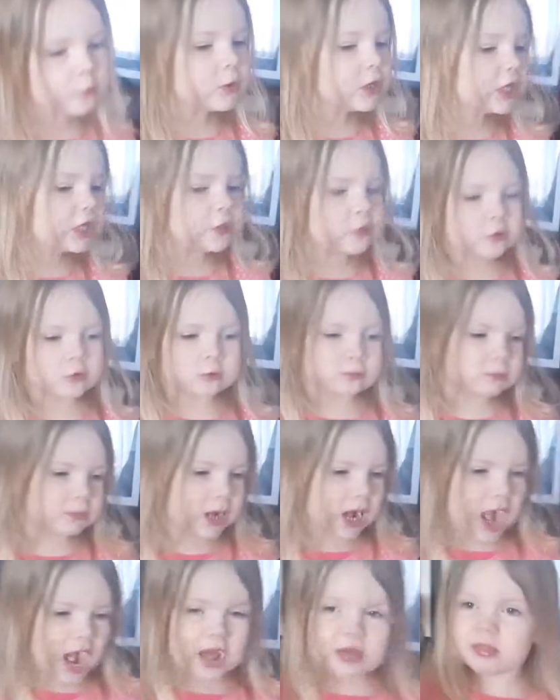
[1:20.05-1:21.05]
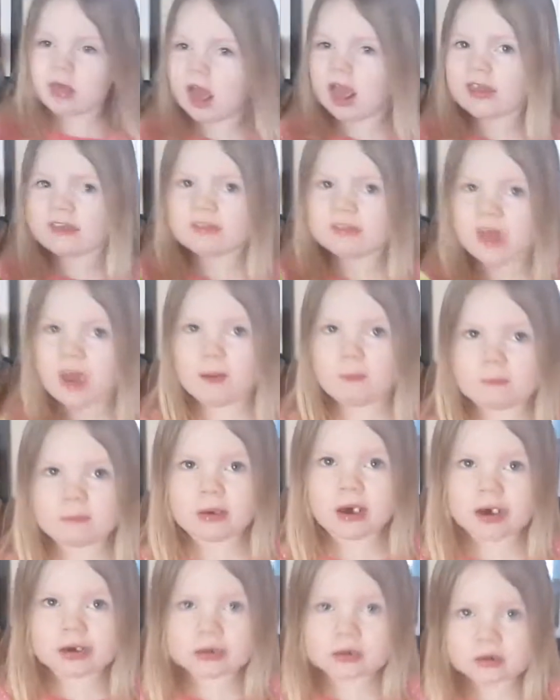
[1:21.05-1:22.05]
We don't, but I
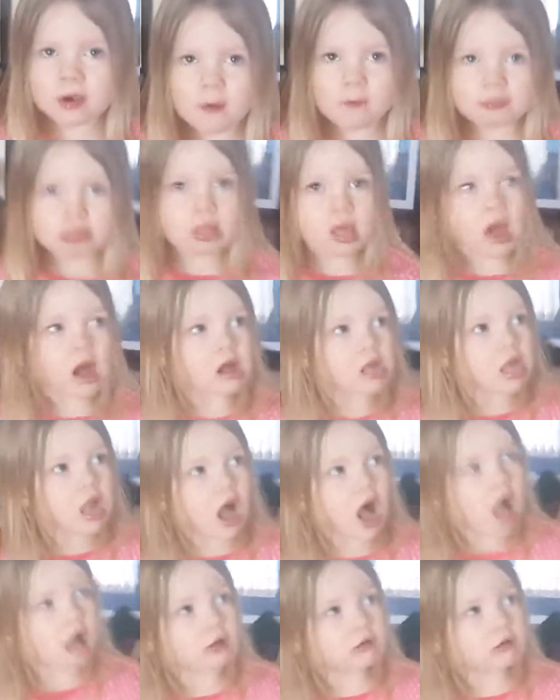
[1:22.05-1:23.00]
like them.